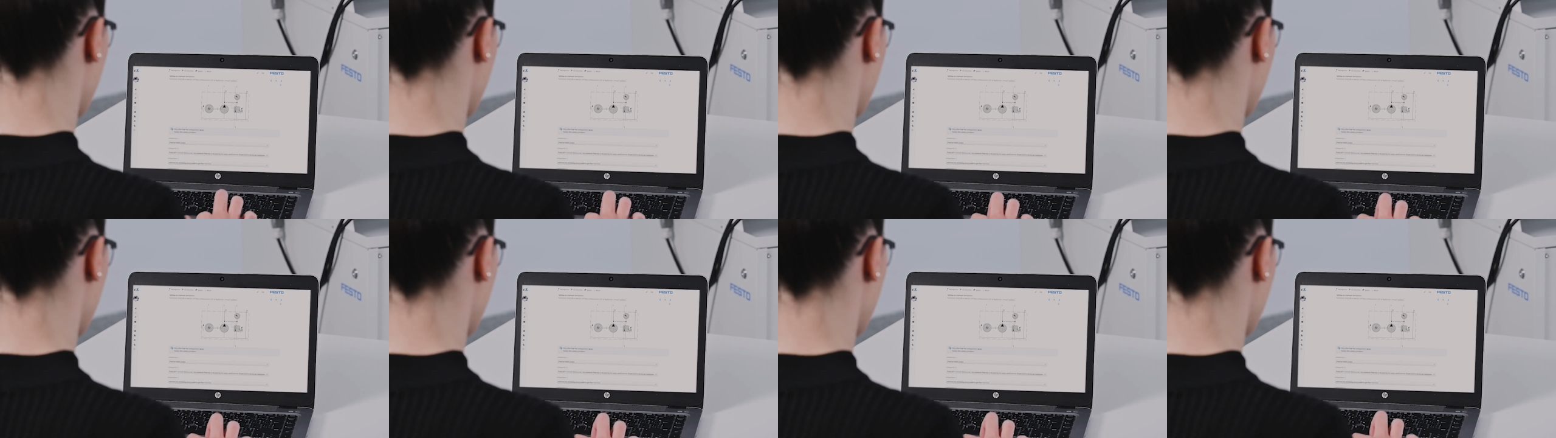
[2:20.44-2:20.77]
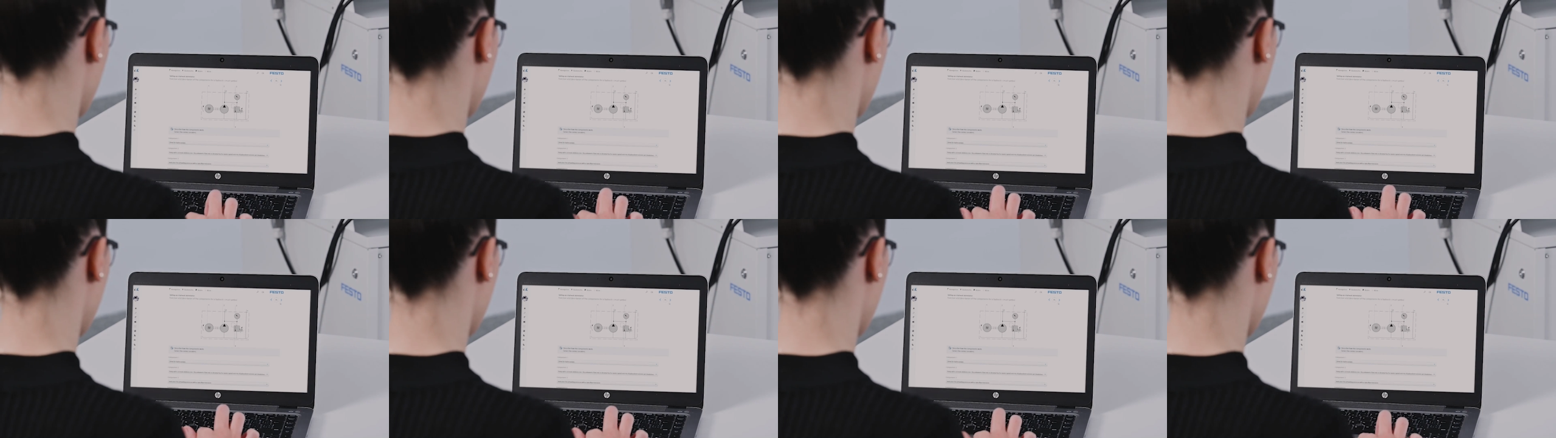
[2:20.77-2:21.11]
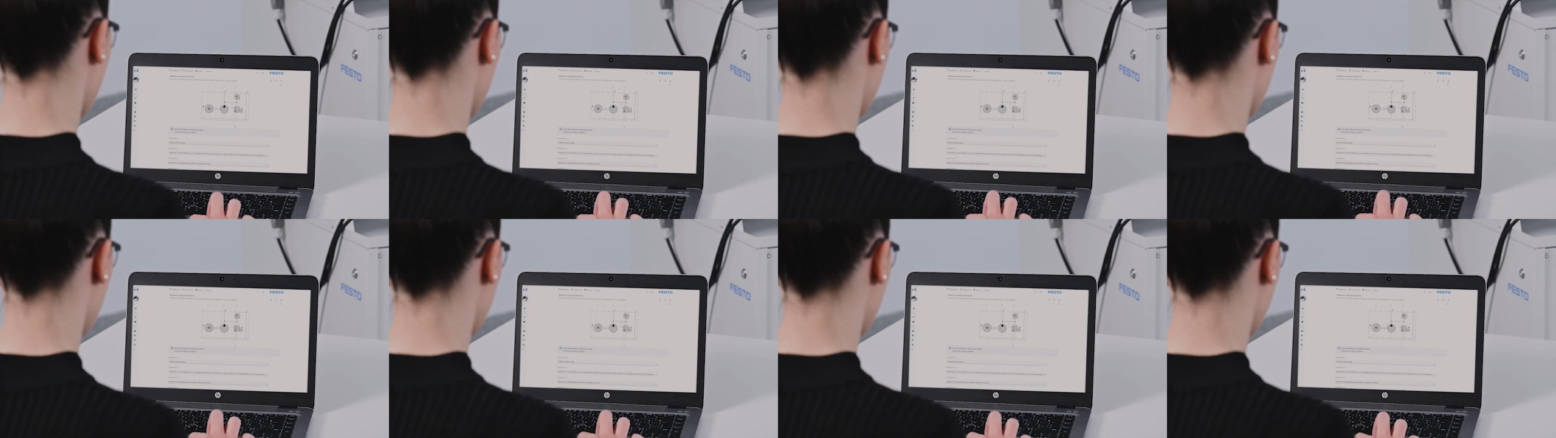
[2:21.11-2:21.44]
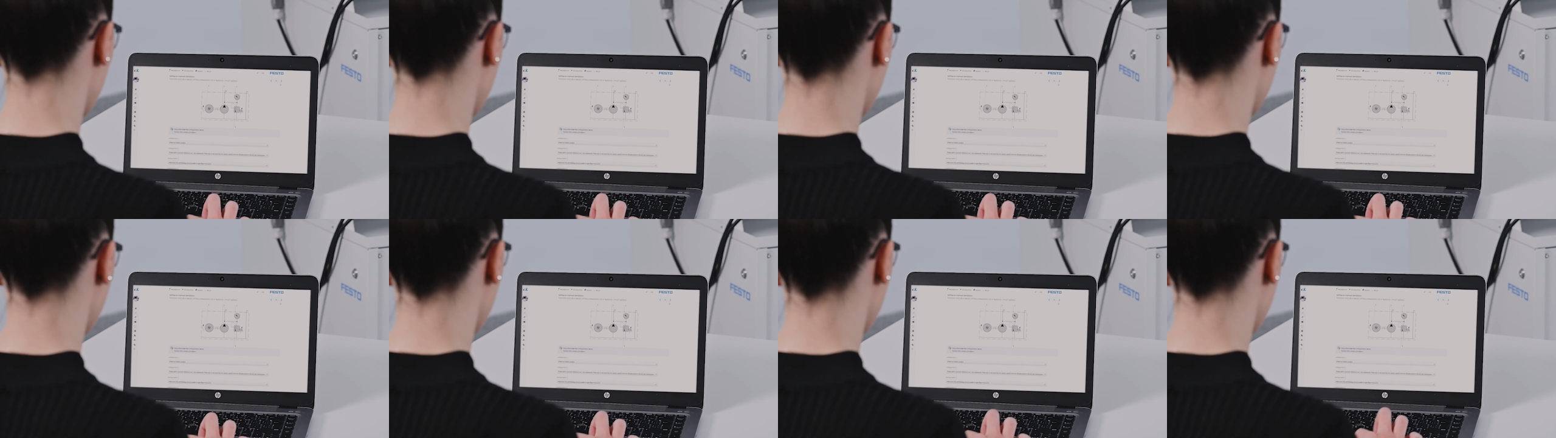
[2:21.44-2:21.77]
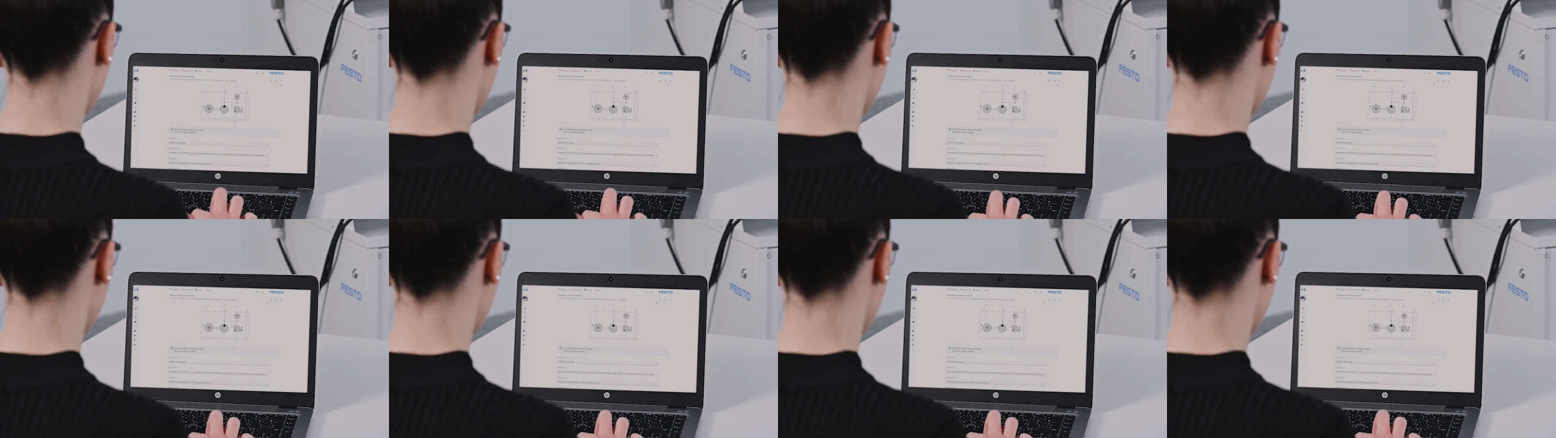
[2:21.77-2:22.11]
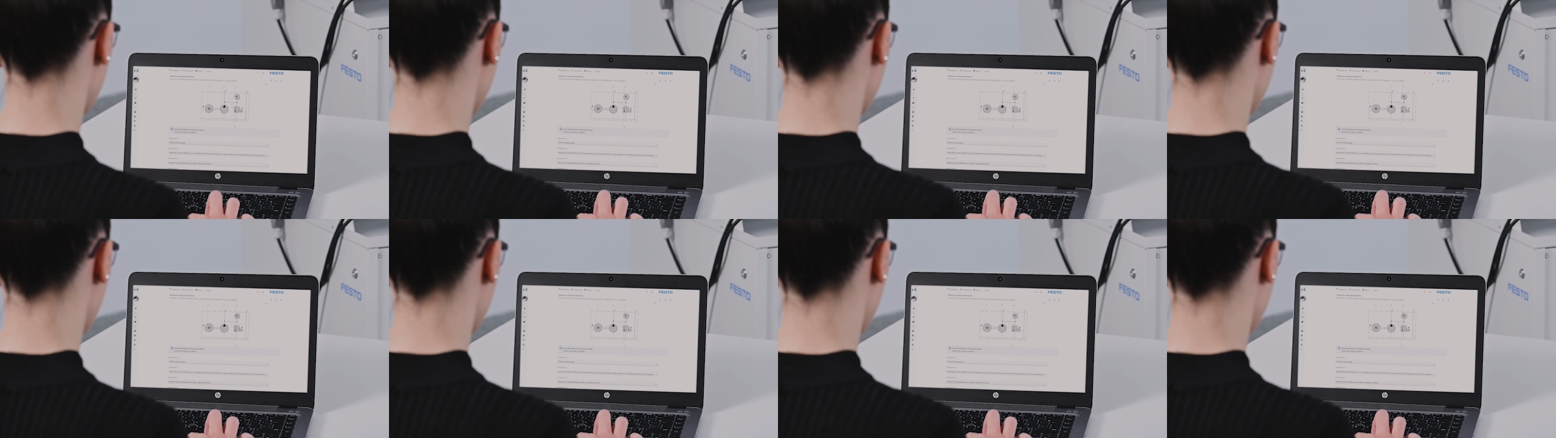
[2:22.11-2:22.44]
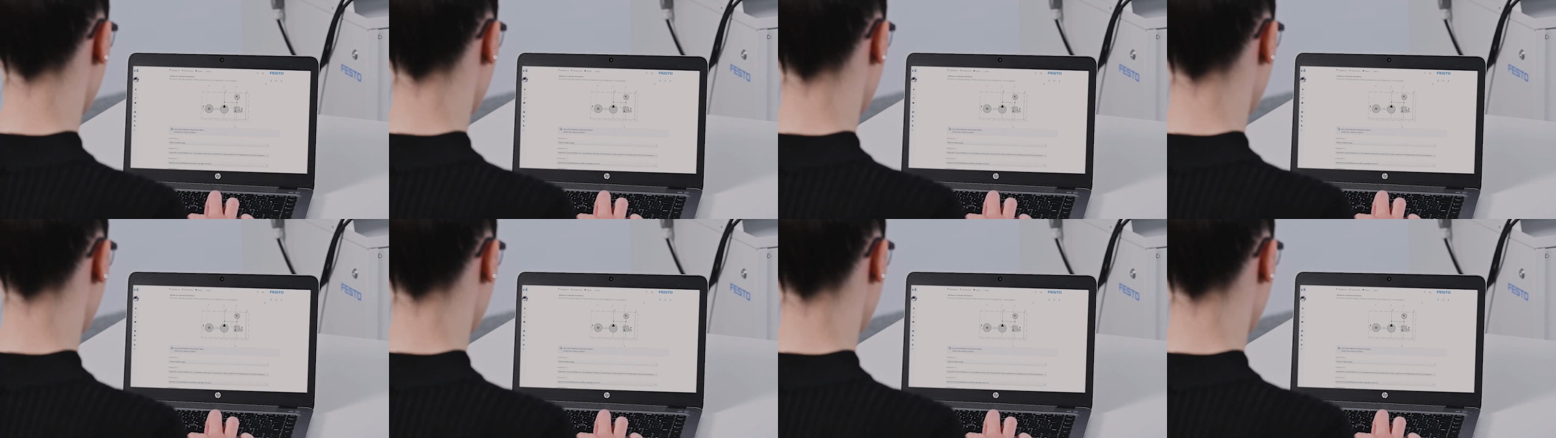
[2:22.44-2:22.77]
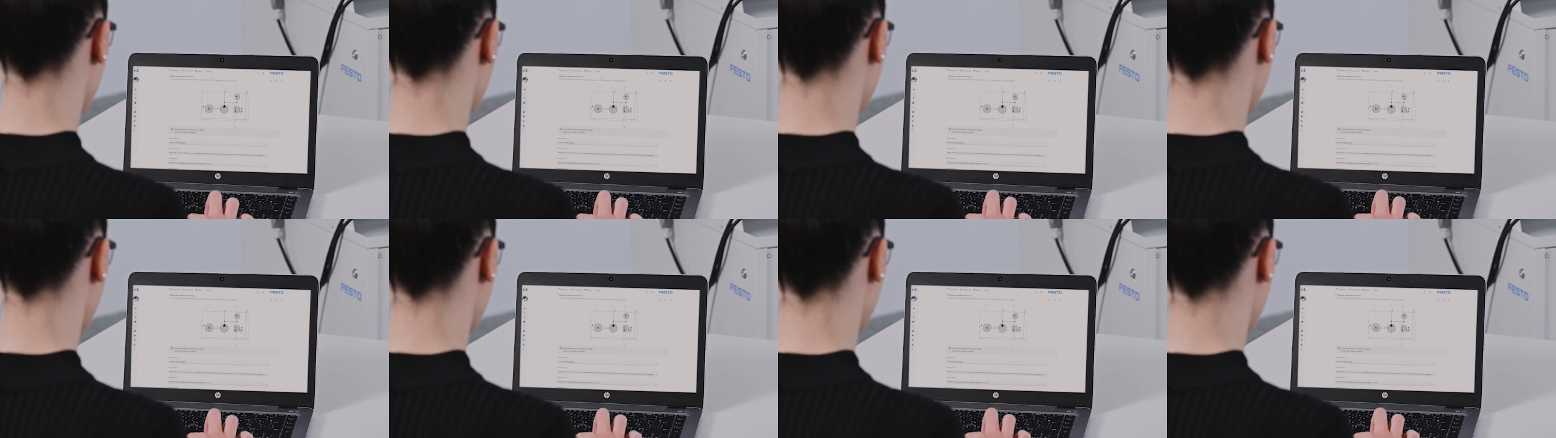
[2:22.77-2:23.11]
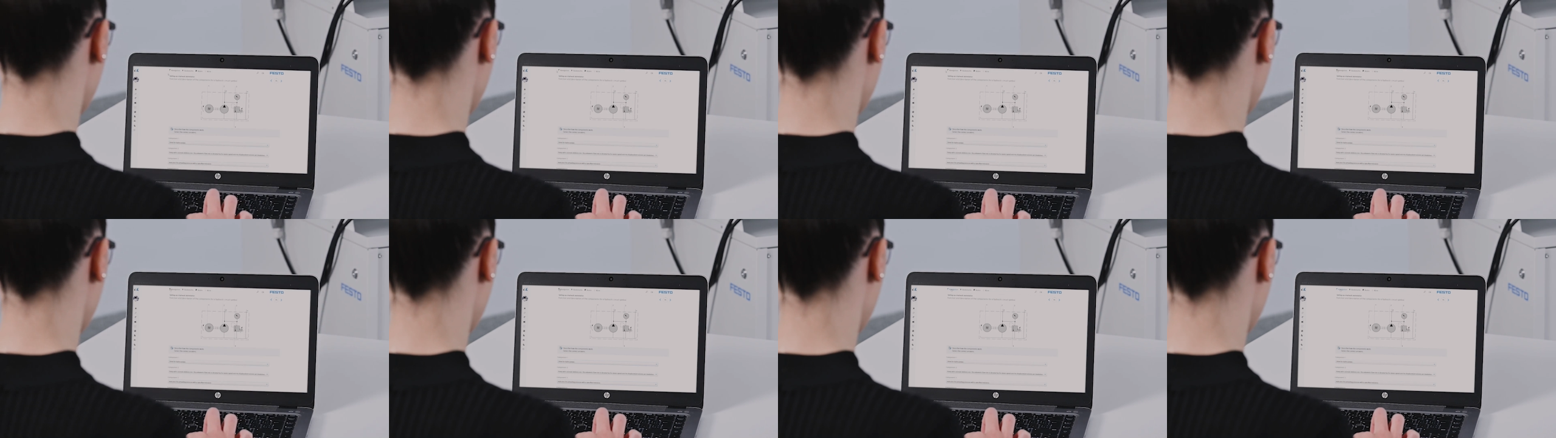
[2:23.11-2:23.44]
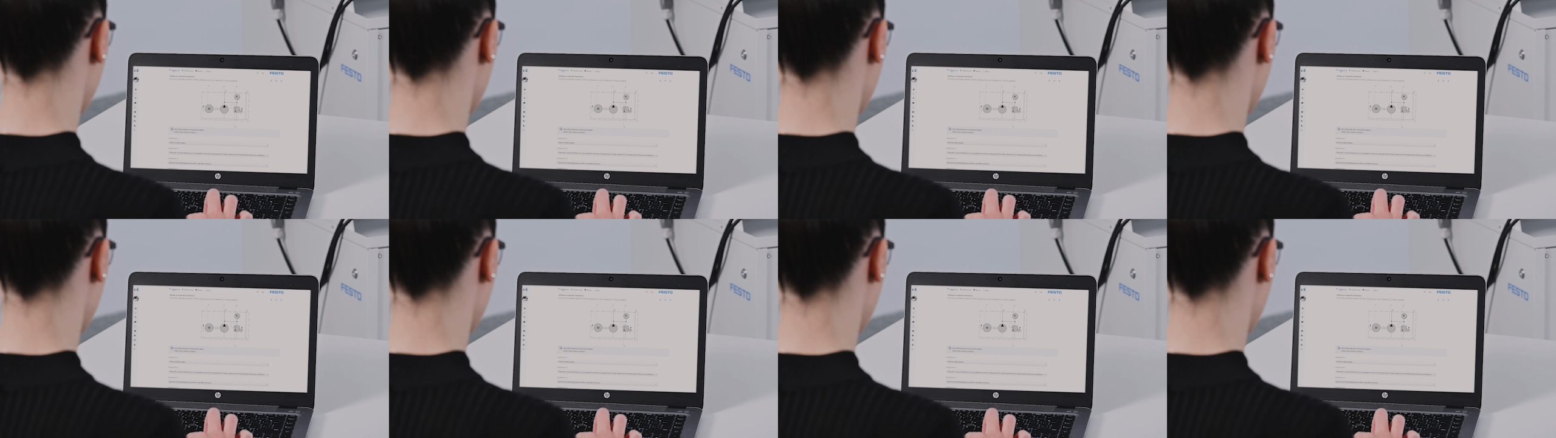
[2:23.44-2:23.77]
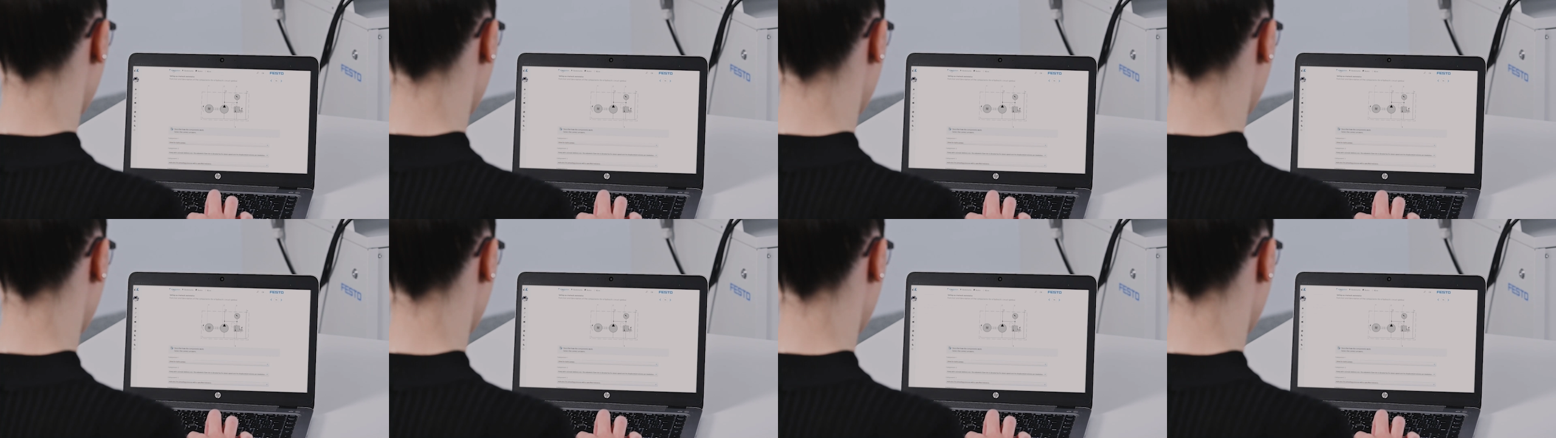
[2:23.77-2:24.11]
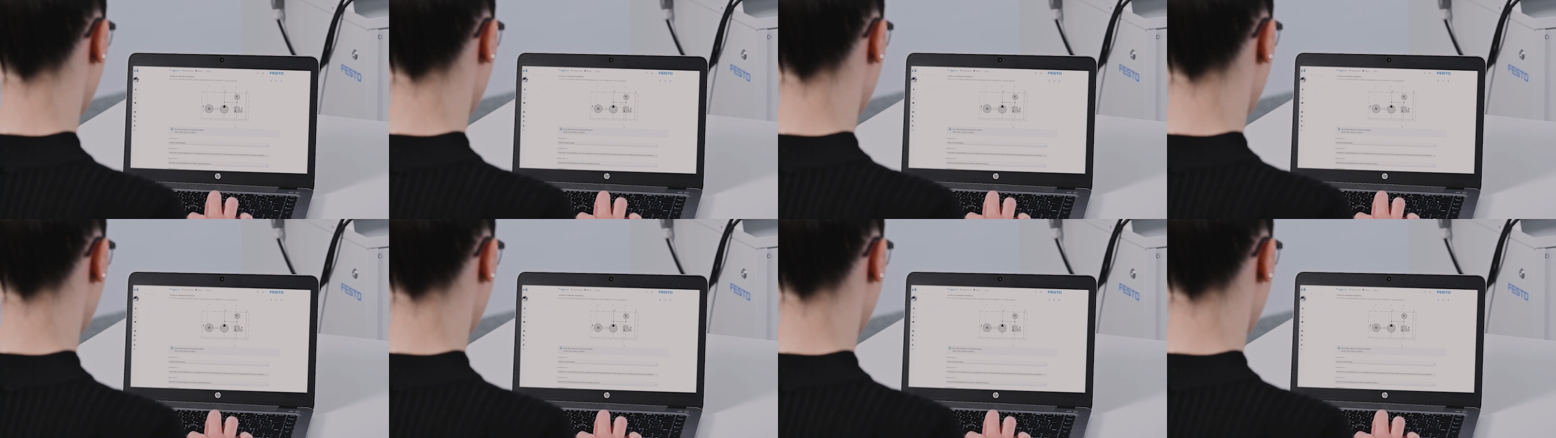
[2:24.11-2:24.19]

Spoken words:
No face is visible, so there are no lips to read.